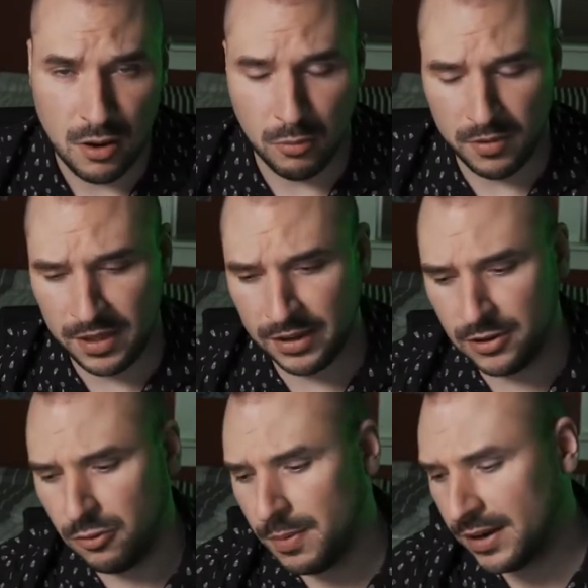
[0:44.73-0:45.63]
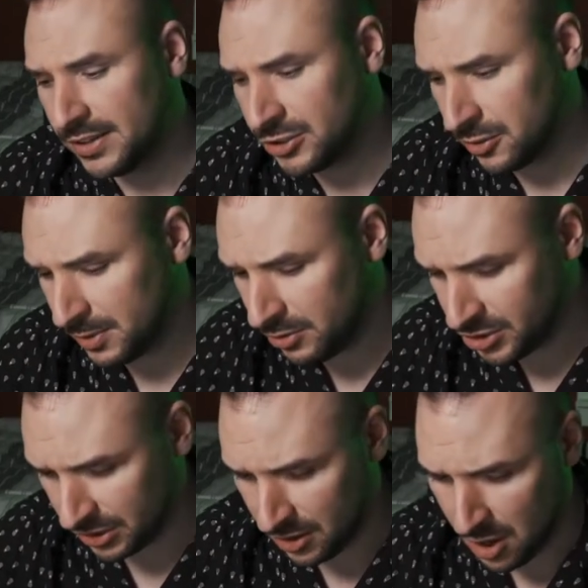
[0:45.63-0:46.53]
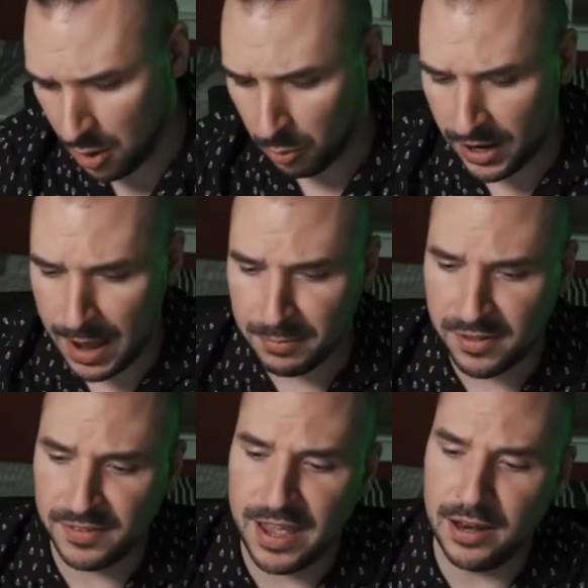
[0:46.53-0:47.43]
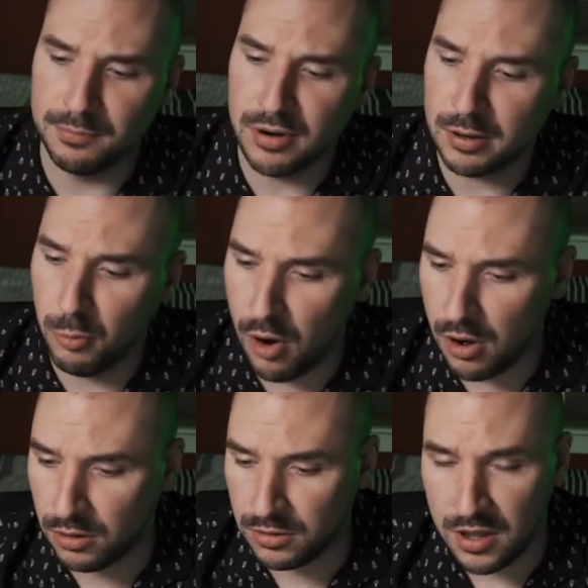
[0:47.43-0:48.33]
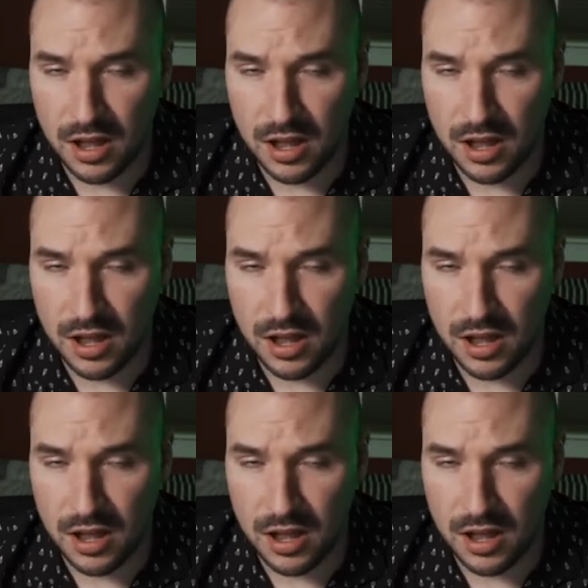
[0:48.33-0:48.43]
What are they going to do about distribution? What happens if they hit a brick wall?